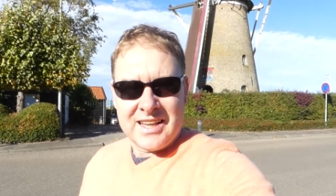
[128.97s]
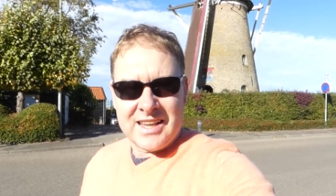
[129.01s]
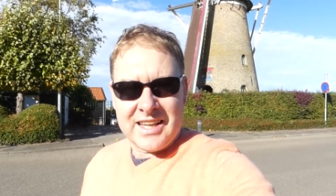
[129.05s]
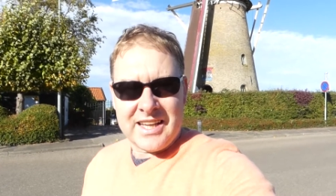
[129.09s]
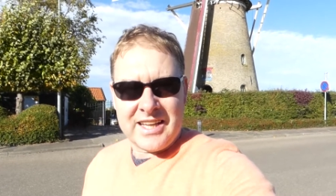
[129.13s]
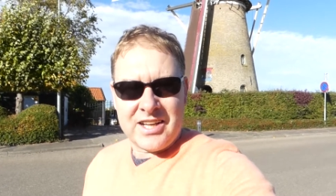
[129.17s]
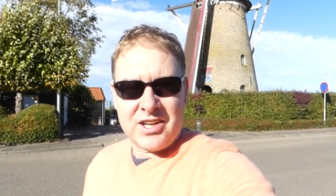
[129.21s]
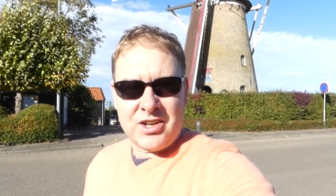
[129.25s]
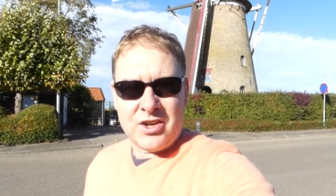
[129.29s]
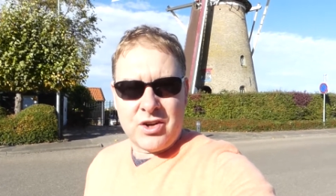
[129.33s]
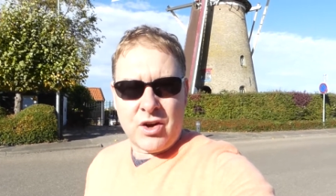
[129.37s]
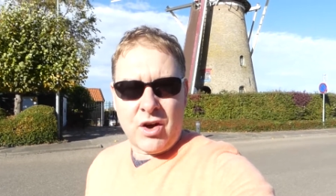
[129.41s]

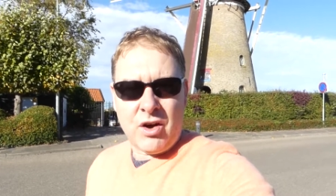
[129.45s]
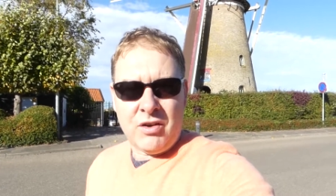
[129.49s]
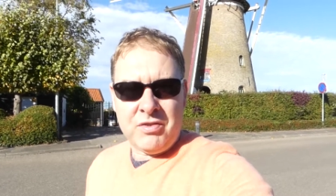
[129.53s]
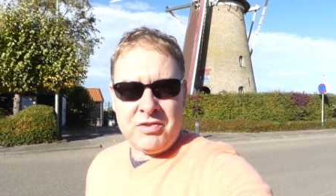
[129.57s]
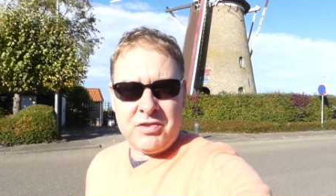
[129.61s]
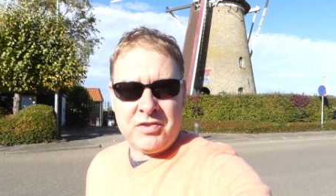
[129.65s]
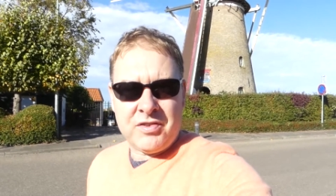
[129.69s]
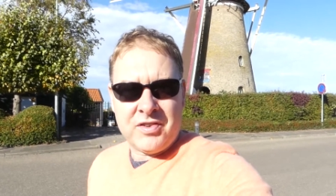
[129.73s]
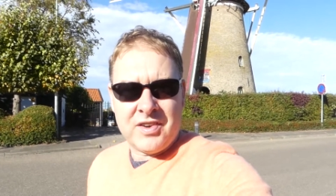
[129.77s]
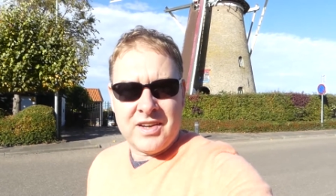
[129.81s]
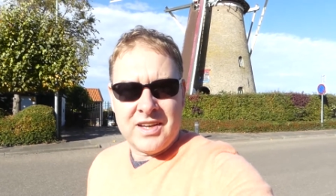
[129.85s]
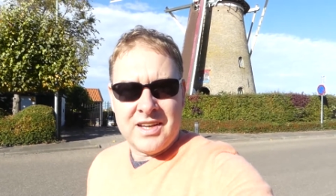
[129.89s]
let it off
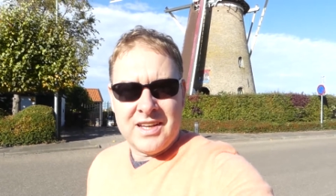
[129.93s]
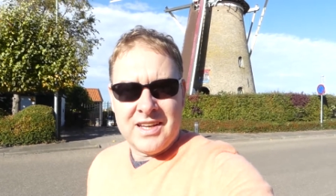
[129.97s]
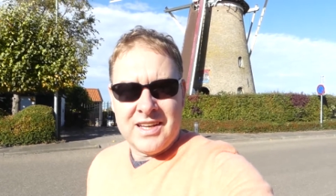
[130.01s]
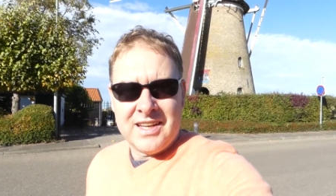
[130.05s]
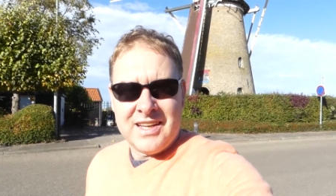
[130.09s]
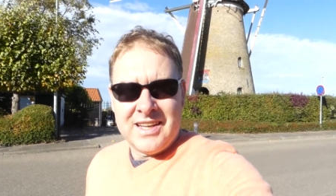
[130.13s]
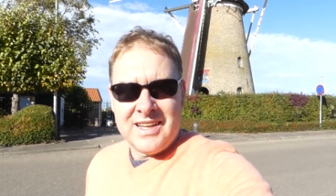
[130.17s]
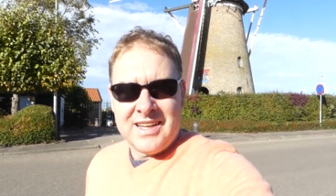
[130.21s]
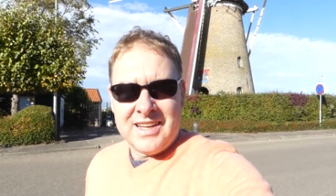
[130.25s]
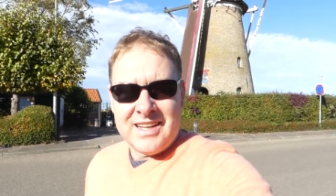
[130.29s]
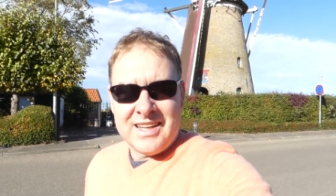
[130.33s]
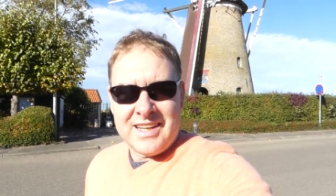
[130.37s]

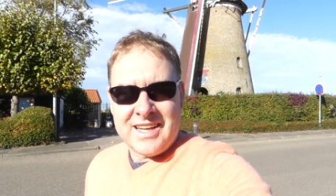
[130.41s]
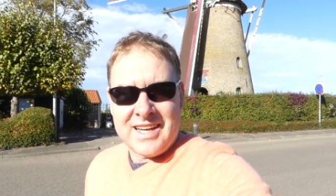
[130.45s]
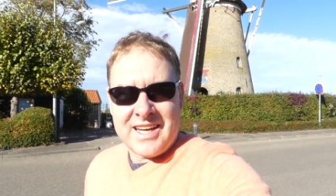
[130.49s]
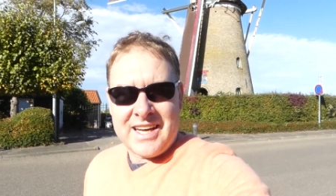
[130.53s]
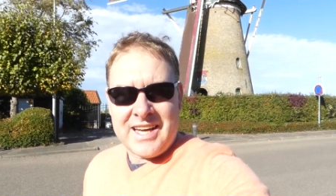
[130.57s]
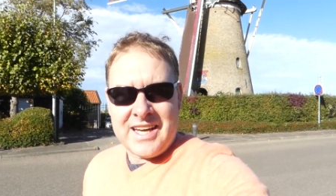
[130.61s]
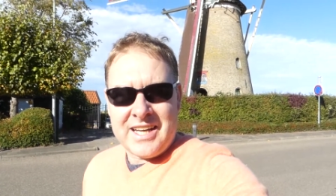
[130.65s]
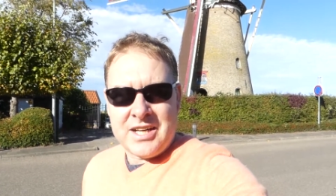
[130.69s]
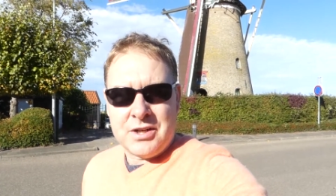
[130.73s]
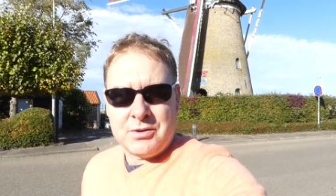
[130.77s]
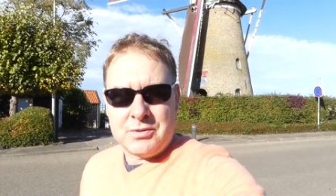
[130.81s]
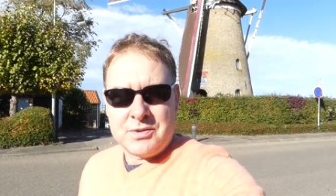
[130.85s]

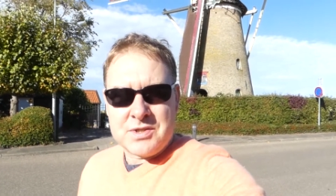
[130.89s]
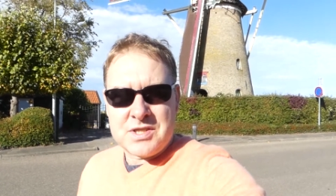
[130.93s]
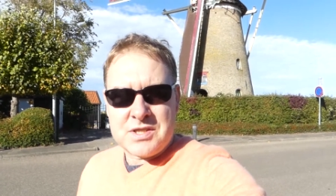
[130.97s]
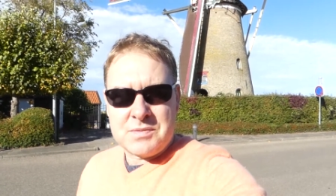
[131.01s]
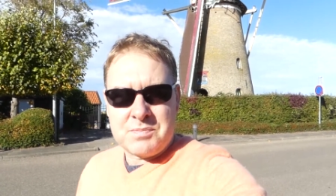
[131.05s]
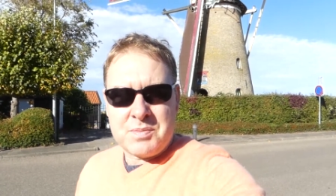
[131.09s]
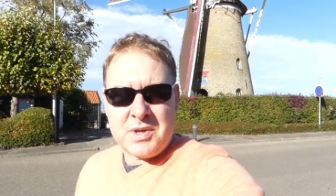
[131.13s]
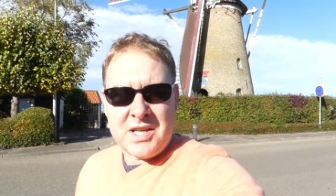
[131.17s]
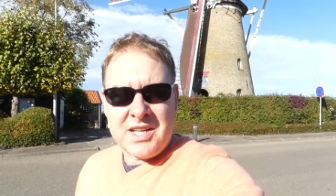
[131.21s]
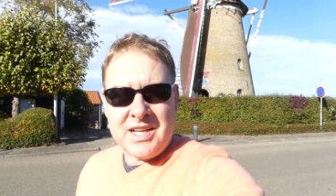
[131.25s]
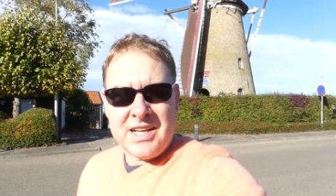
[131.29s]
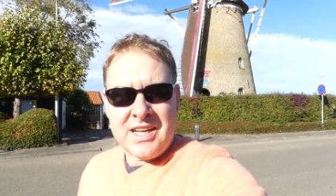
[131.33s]
and it was
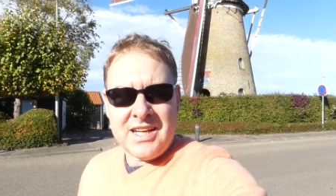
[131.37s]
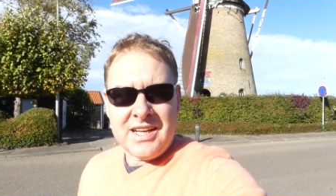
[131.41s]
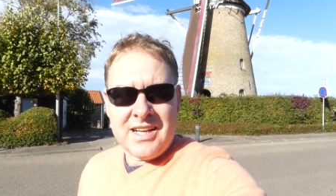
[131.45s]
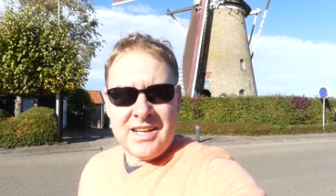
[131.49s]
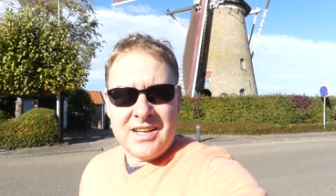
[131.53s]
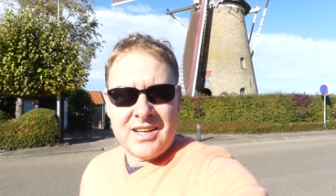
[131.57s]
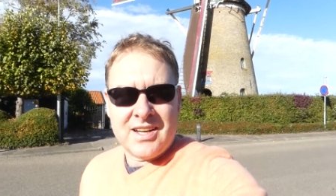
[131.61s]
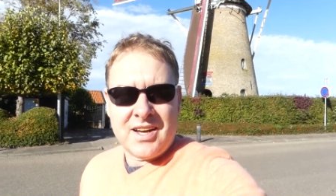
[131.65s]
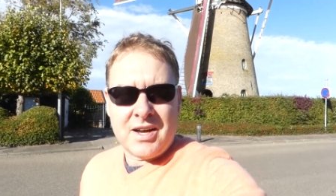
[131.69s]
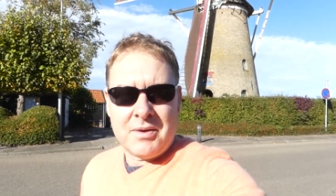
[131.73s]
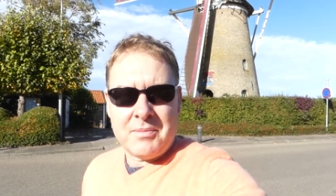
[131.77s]
spinning.